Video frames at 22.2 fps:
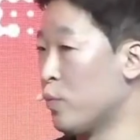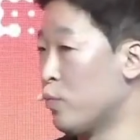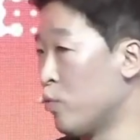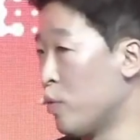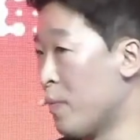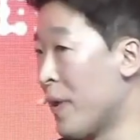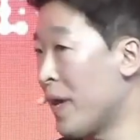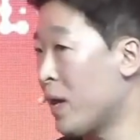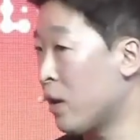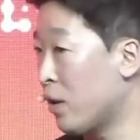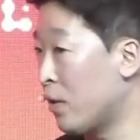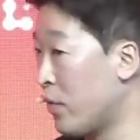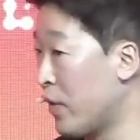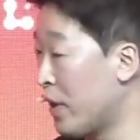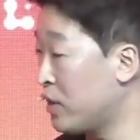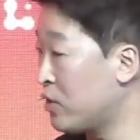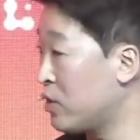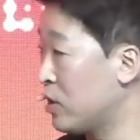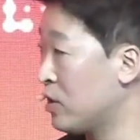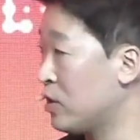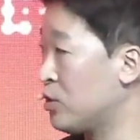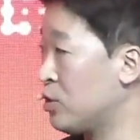make
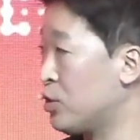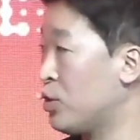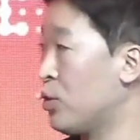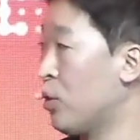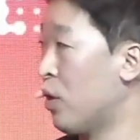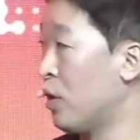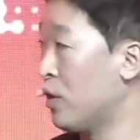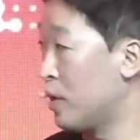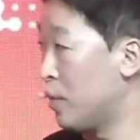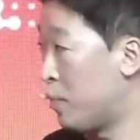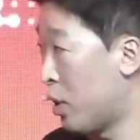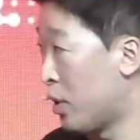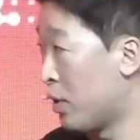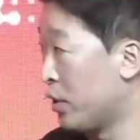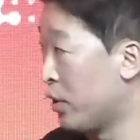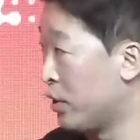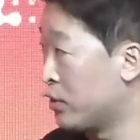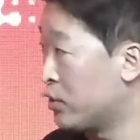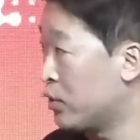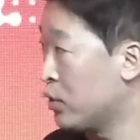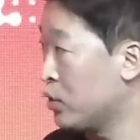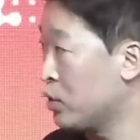connections to other
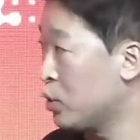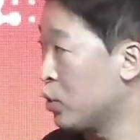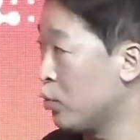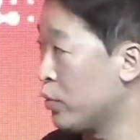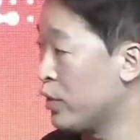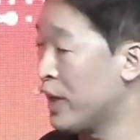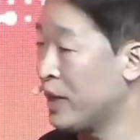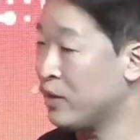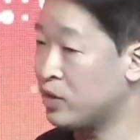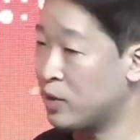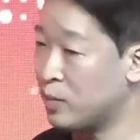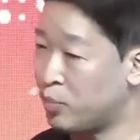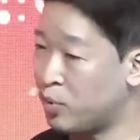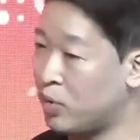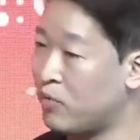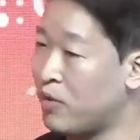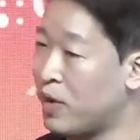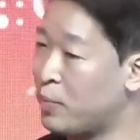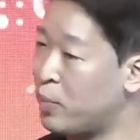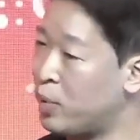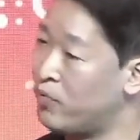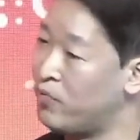partners. So we actually
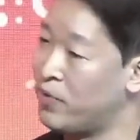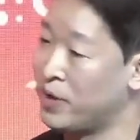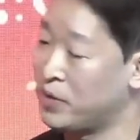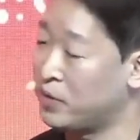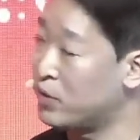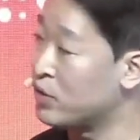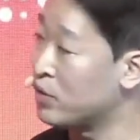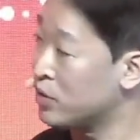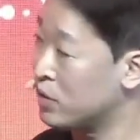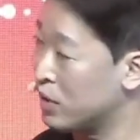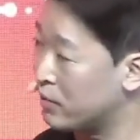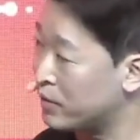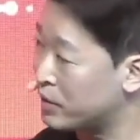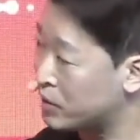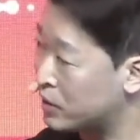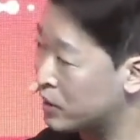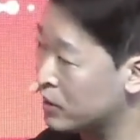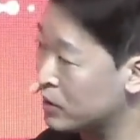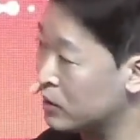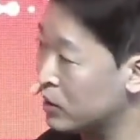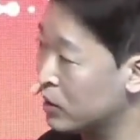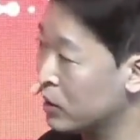provide professional
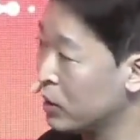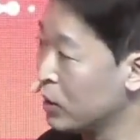services.